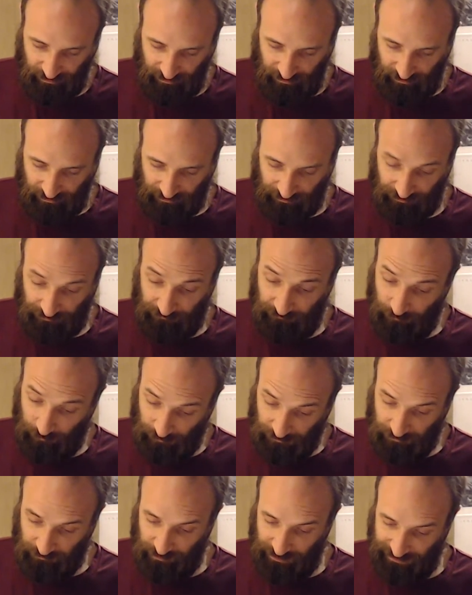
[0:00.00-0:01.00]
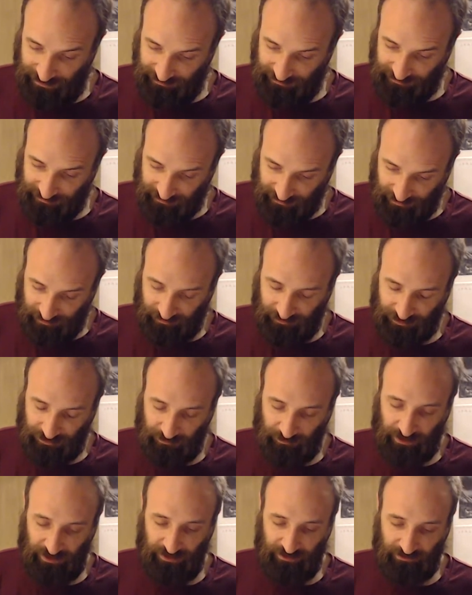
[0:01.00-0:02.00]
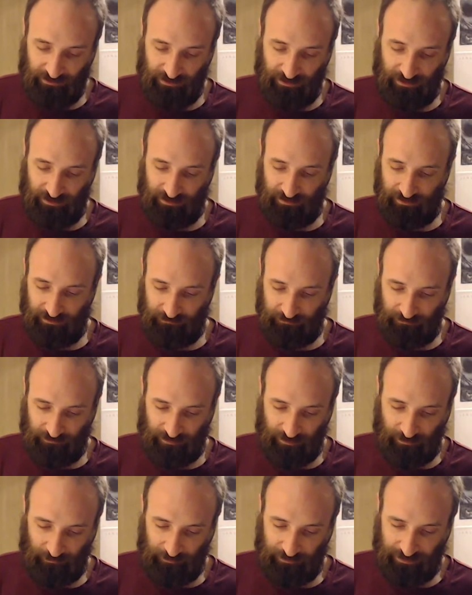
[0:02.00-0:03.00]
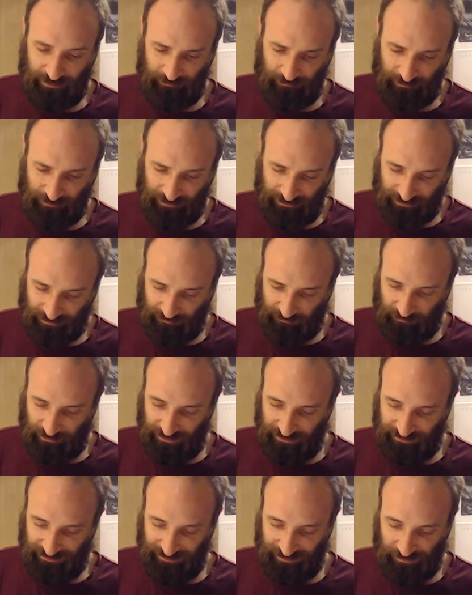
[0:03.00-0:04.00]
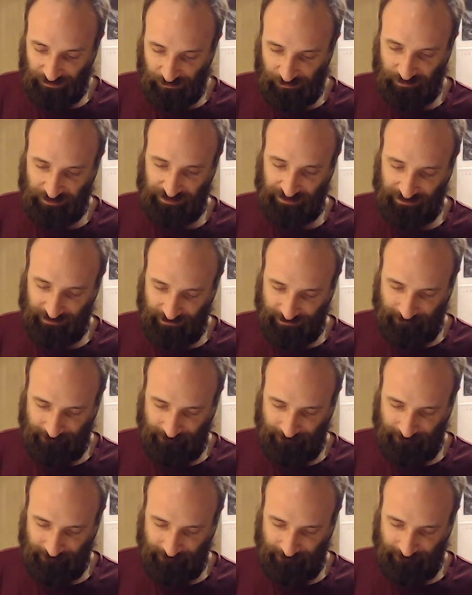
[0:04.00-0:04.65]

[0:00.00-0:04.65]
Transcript: There's fool's mate and scholar's mate. Different couple times checkmate in the opening.